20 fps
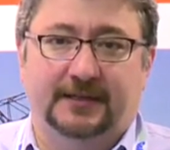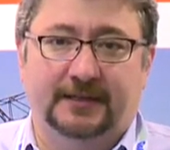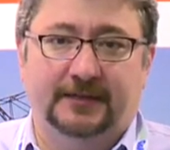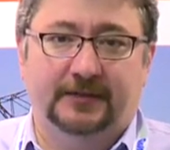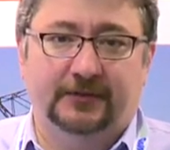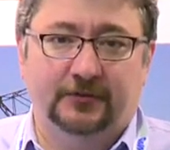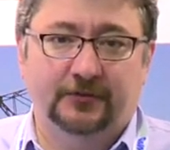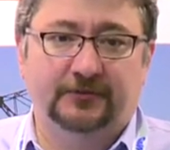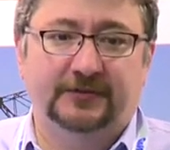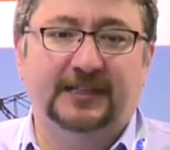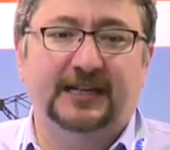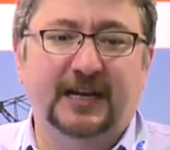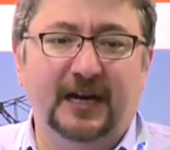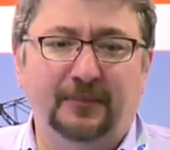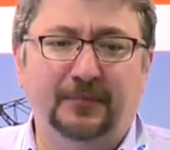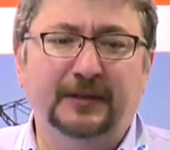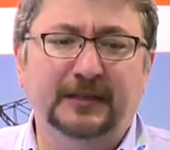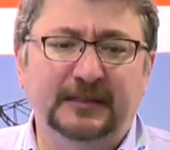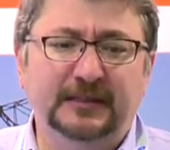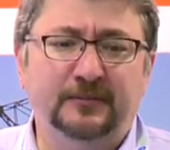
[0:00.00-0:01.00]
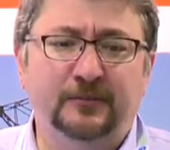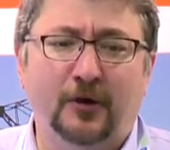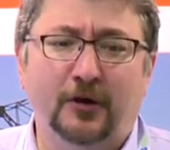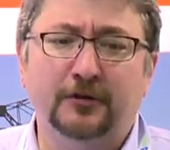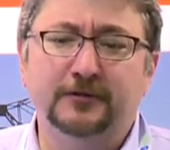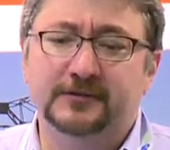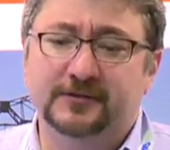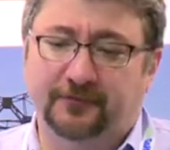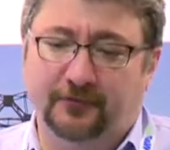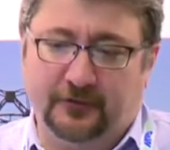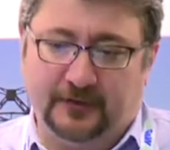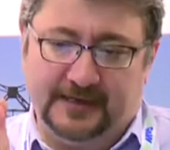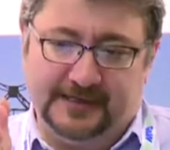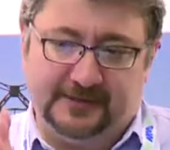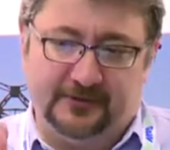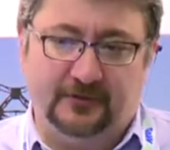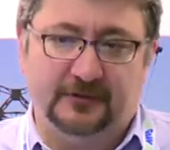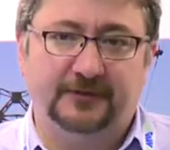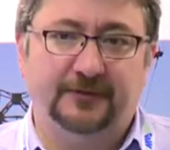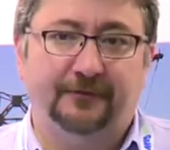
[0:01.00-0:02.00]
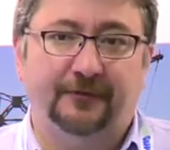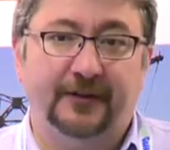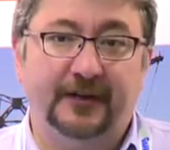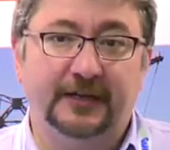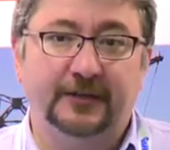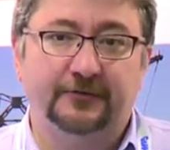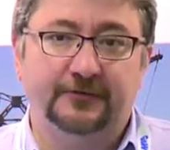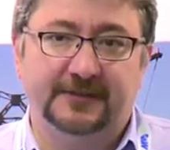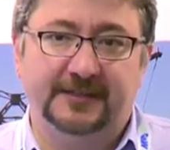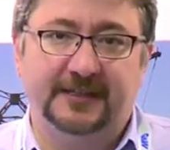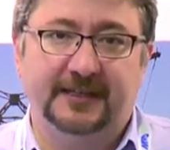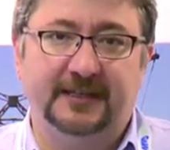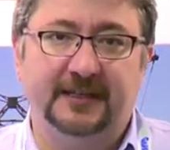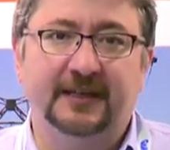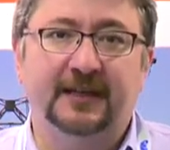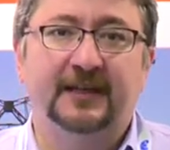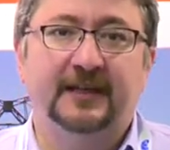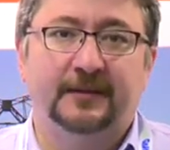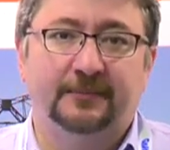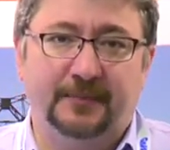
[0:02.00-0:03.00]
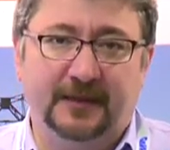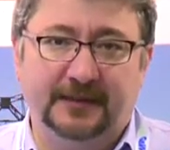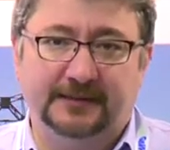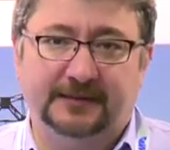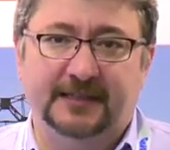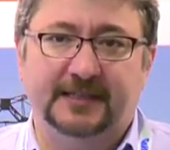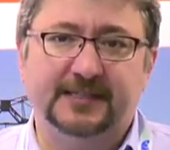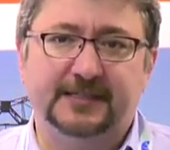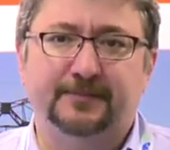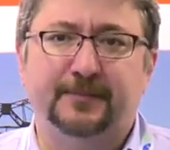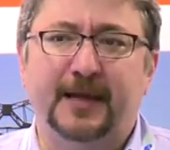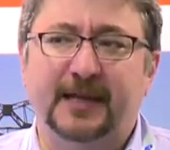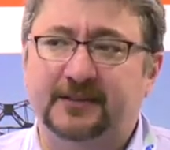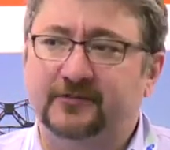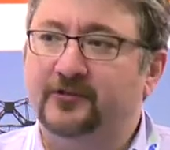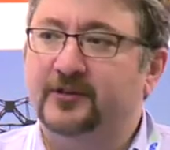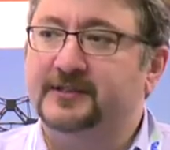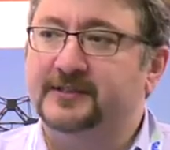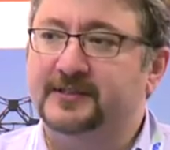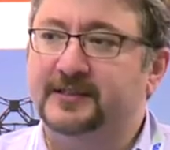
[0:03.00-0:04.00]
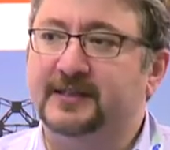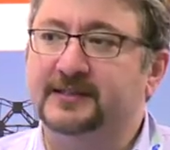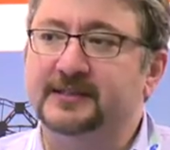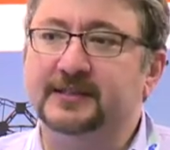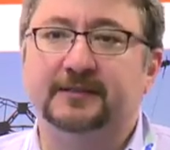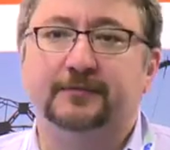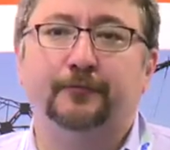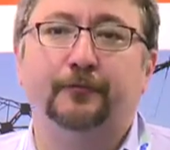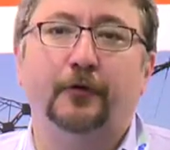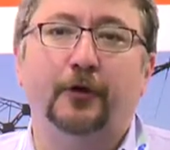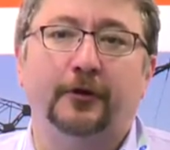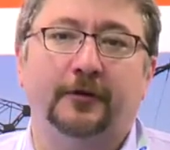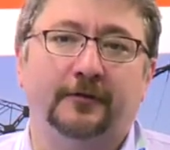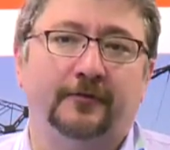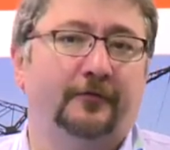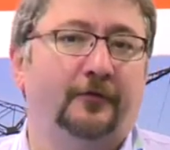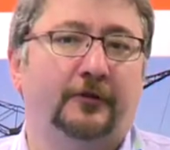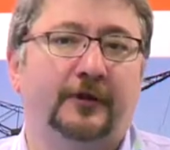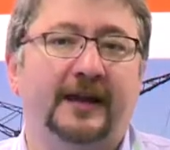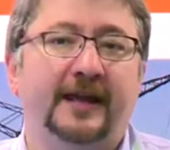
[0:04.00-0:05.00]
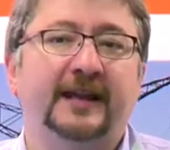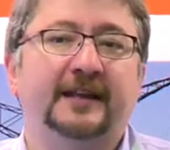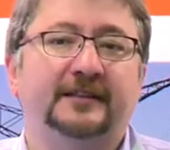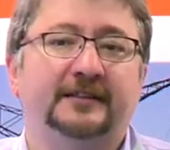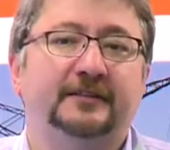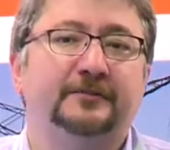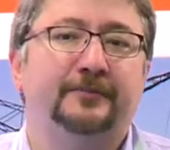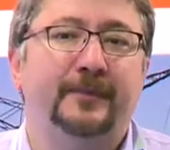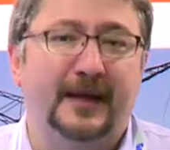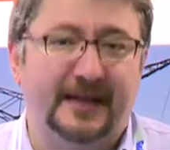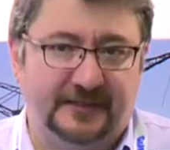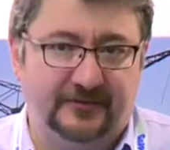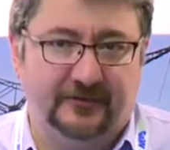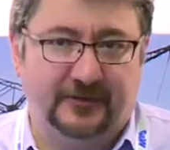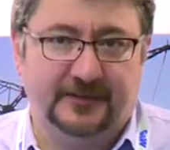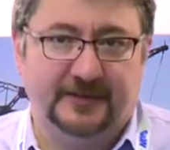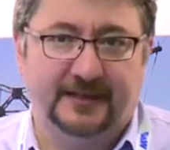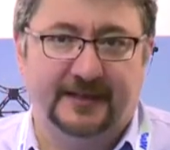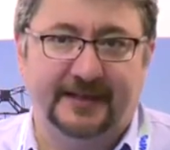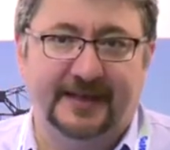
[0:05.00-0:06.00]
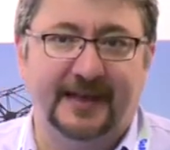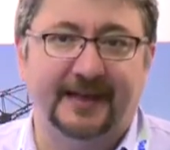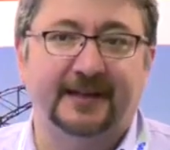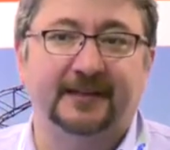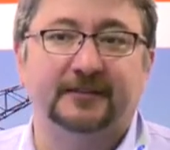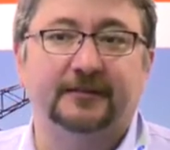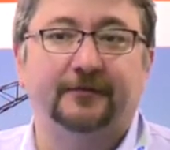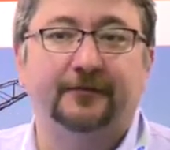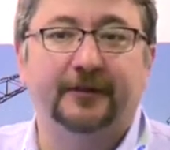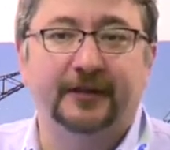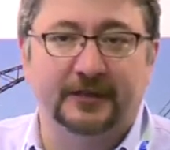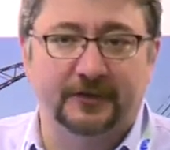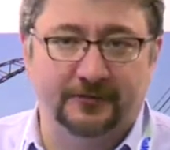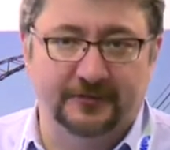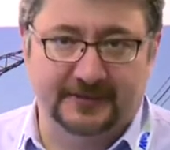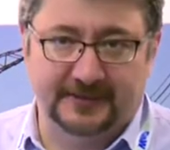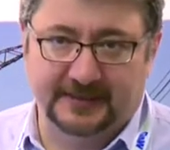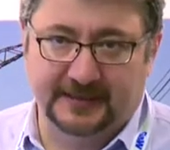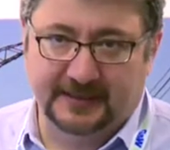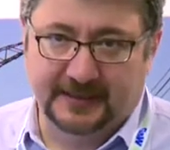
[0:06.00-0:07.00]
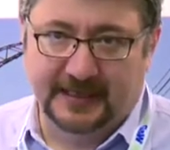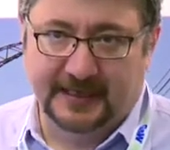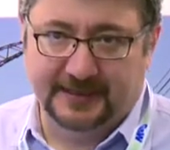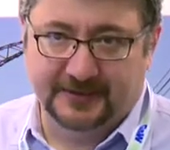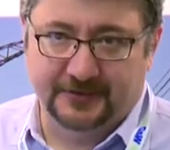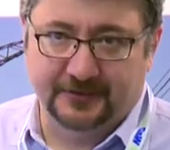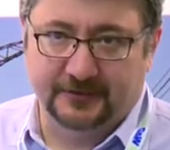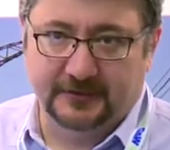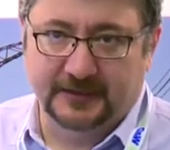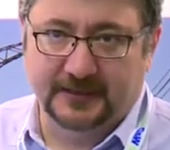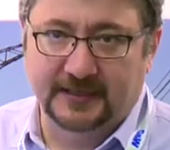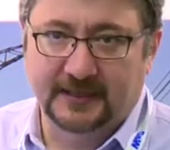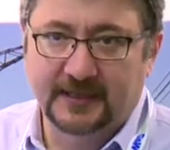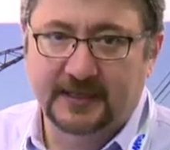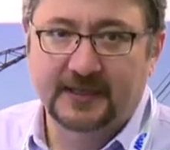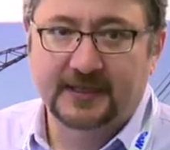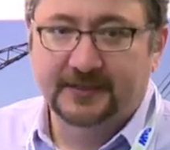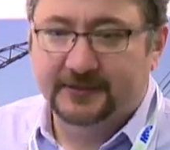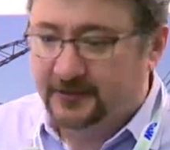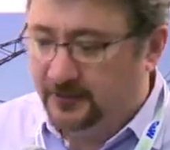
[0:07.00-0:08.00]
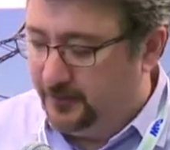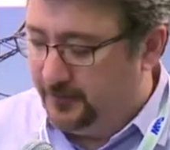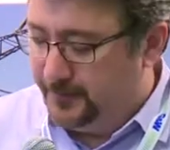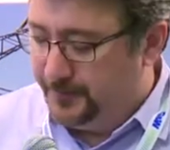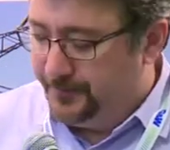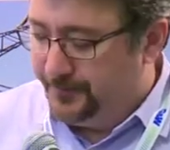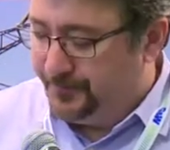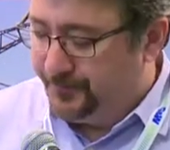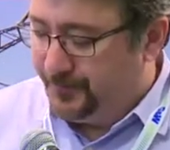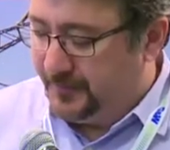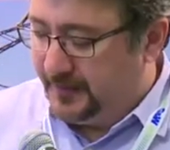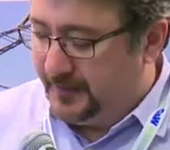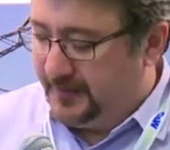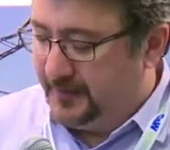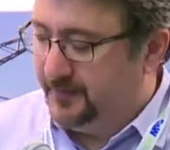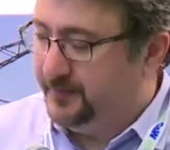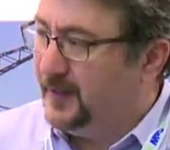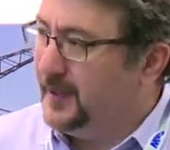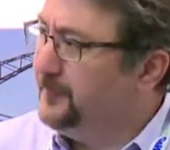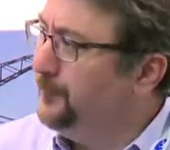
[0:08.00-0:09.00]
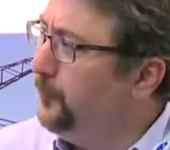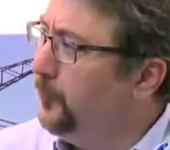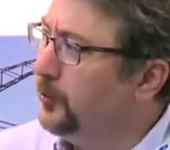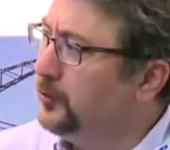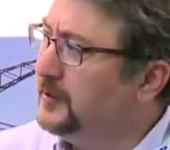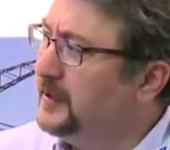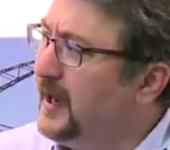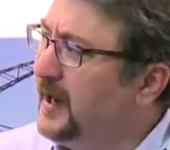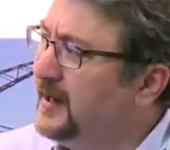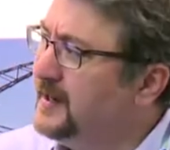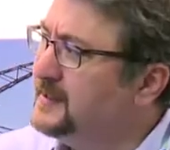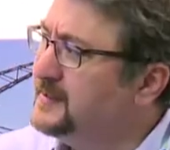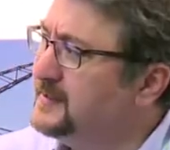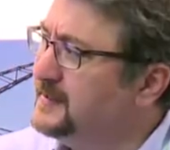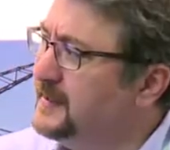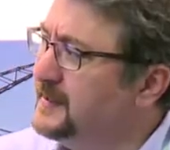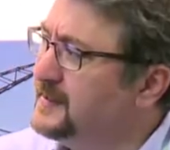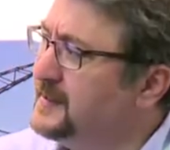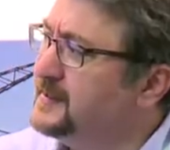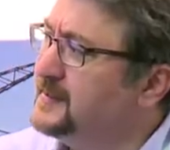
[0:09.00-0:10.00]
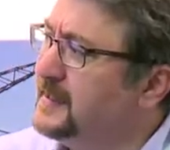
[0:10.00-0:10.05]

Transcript: you decouple the modes for a certain frequency, but this matrix doesn't work for another metric, another frequency actually. So, but for lines, this is